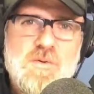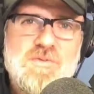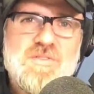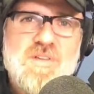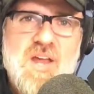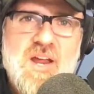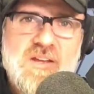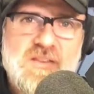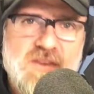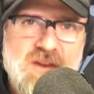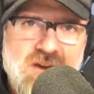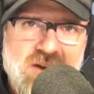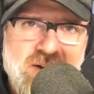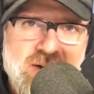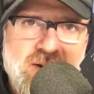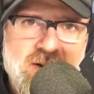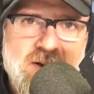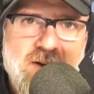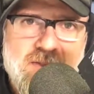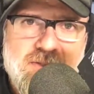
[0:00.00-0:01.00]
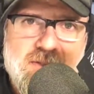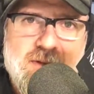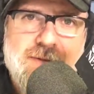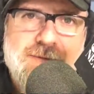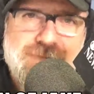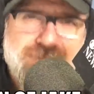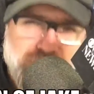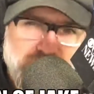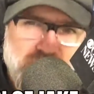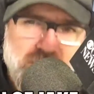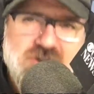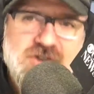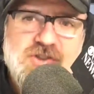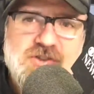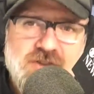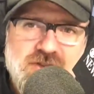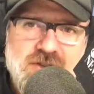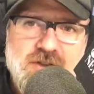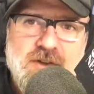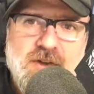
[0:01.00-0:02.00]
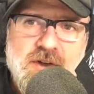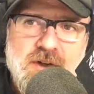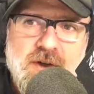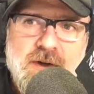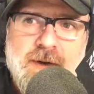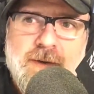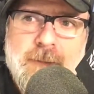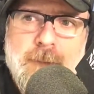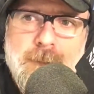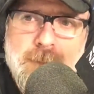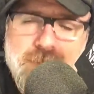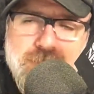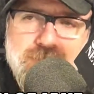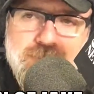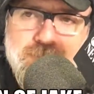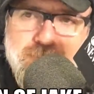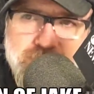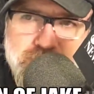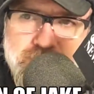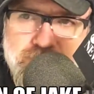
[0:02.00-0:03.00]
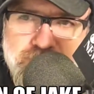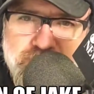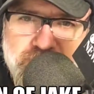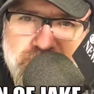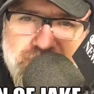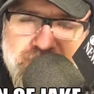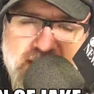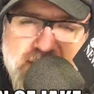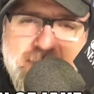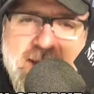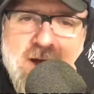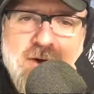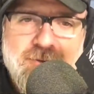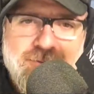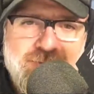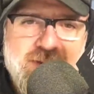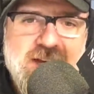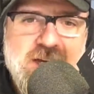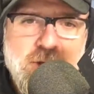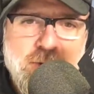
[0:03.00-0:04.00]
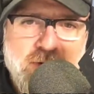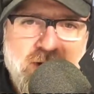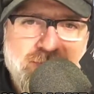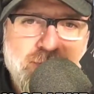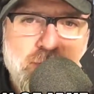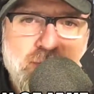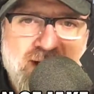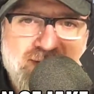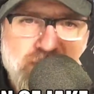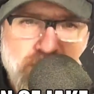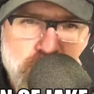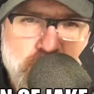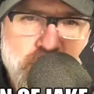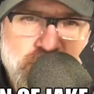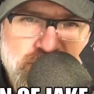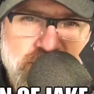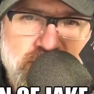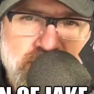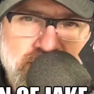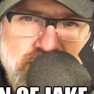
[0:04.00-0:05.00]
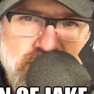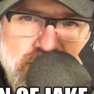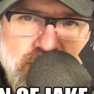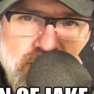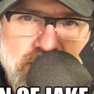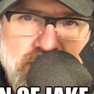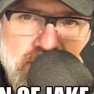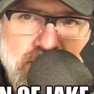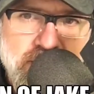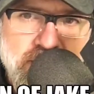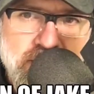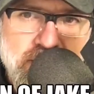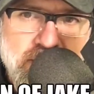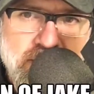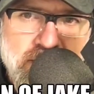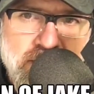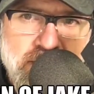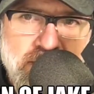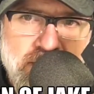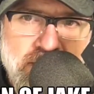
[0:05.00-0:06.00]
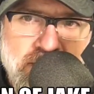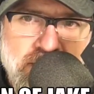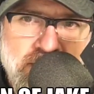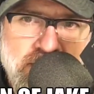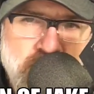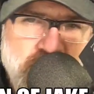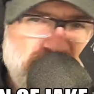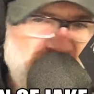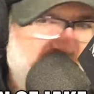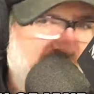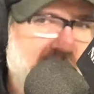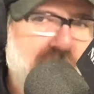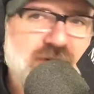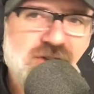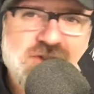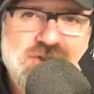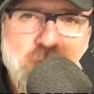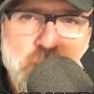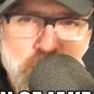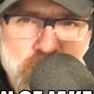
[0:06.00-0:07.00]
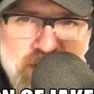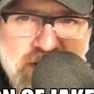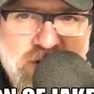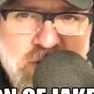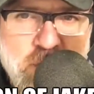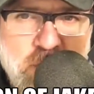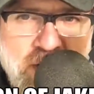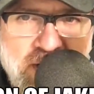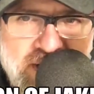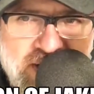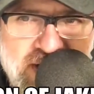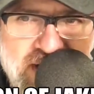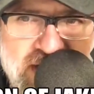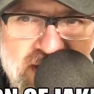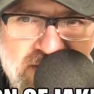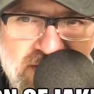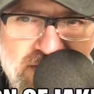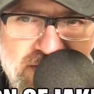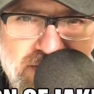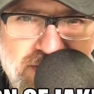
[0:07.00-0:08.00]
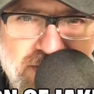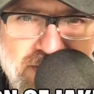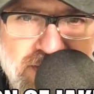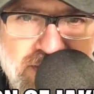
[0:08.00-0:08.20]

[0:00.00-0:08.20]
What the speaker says: was like the first female figure of the revolution. And we tell the story to our kids.